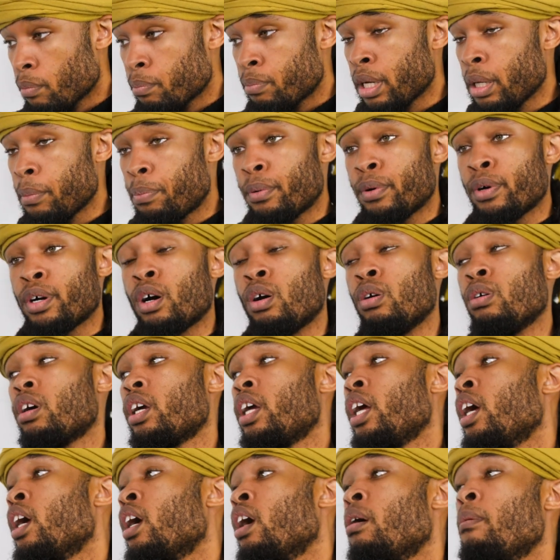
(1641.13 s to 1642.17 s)
People don't
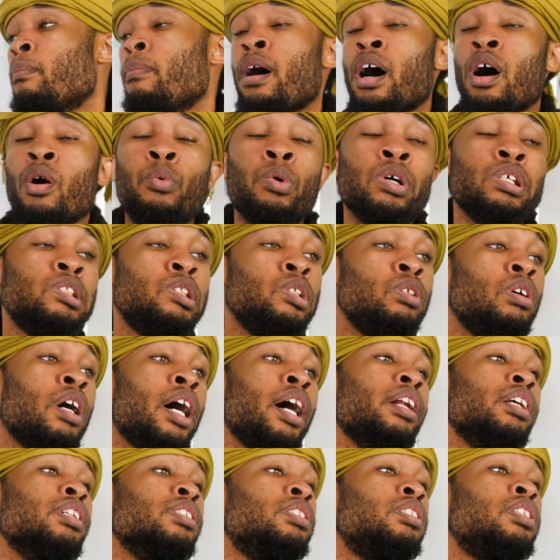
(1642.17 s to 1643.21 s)
care about what you
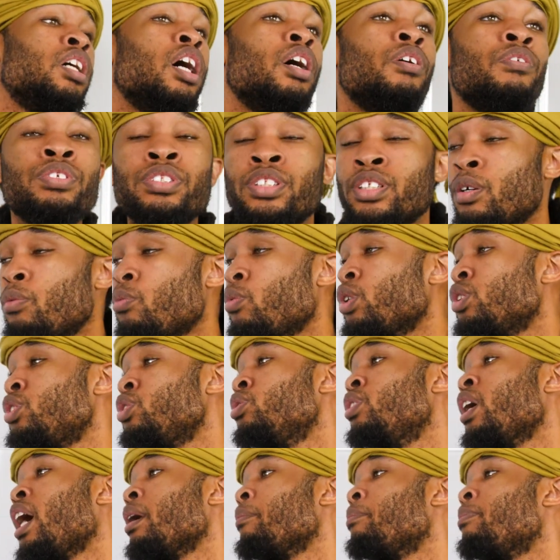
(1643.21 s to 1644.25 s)
got to service them, what
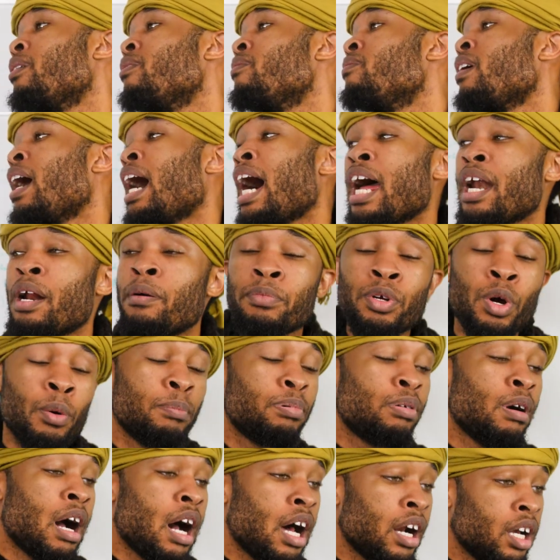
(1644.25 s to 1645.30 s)
you got to provide them, your
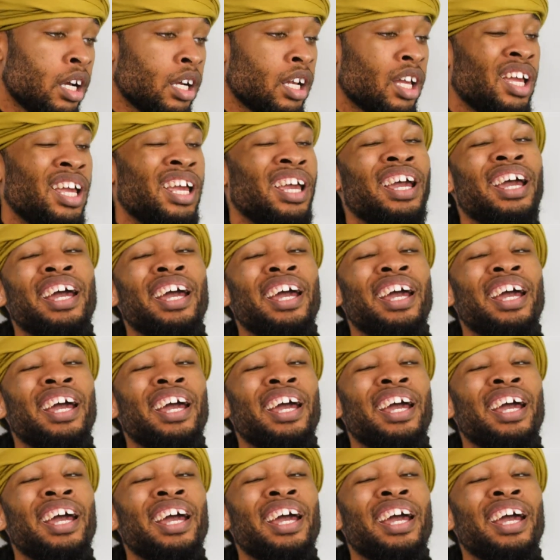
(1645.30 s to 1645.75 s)
product.